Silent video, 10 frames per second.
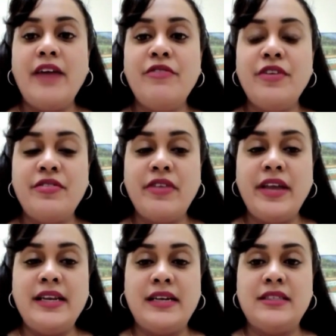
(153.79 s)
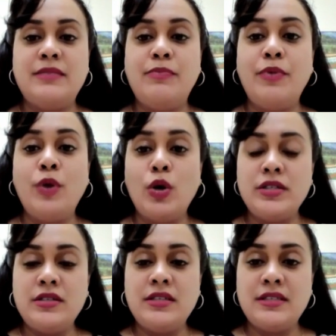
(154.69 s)
everything that's
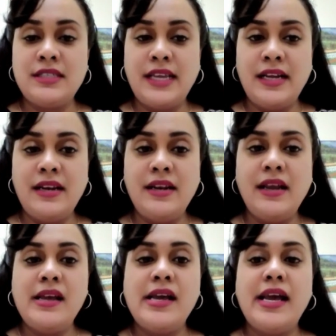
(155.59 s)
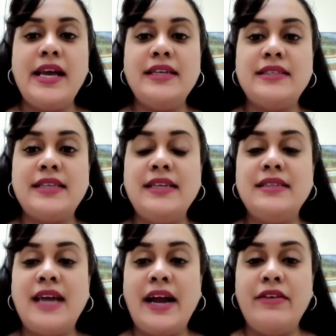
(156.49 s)
brought to sale is
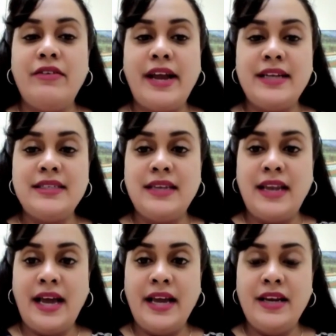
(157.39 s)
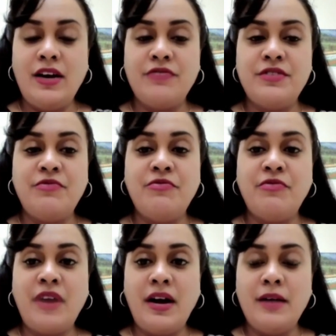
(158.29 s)
in direct line of the
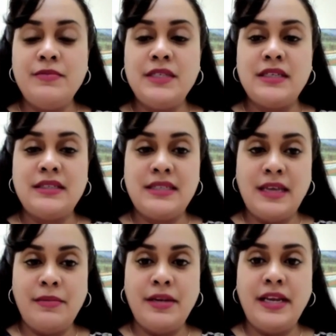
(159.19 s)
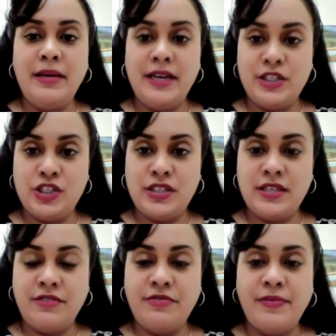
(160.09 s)
farm to table
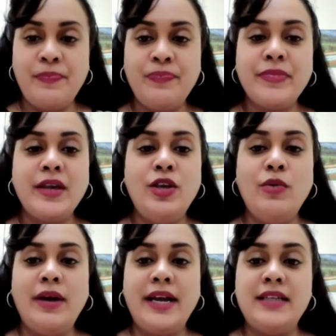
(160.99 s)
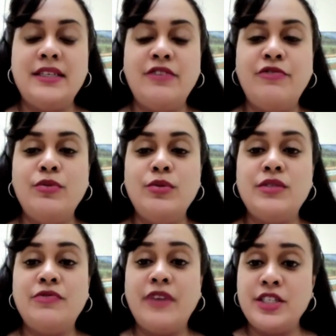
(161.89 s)
initiative. You are getting
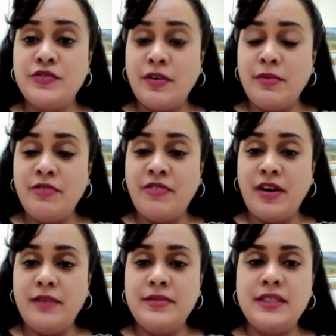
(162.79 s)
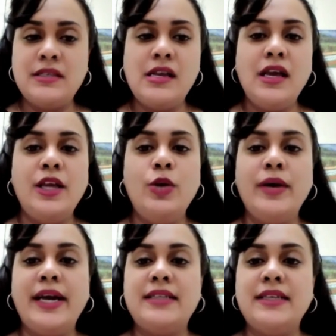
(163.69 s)
foods fresh from the farms,
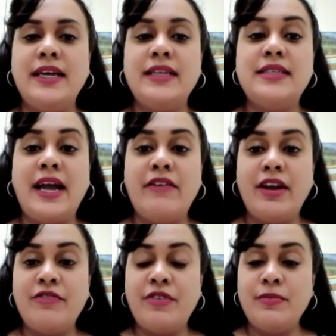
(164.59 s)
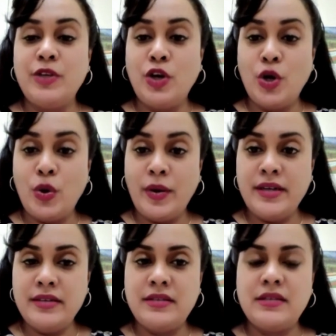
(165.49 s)
you are getting it direct from the
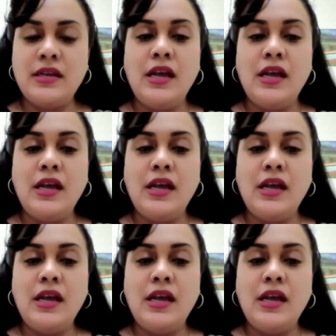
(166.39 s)
growers,